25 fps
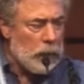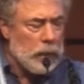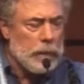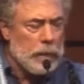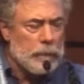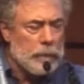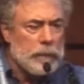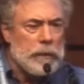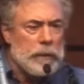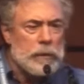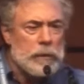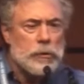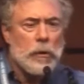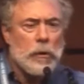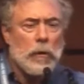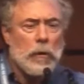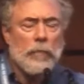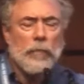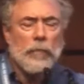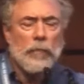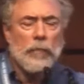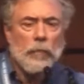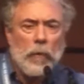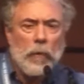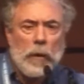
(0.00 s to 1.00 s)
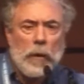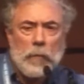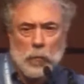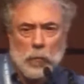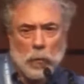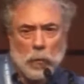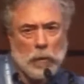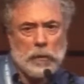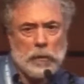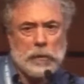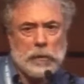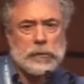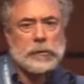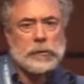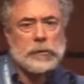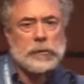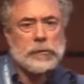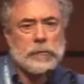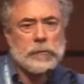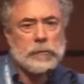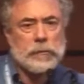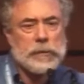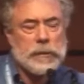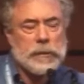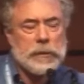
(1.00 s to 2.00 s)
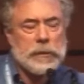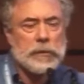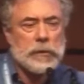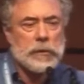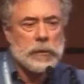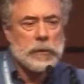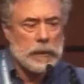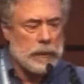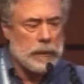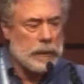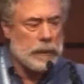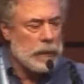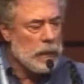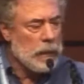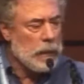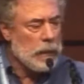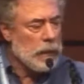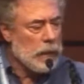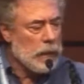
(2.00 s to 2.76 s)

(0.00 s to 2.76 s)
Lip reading: And these are frameworks. These are essentially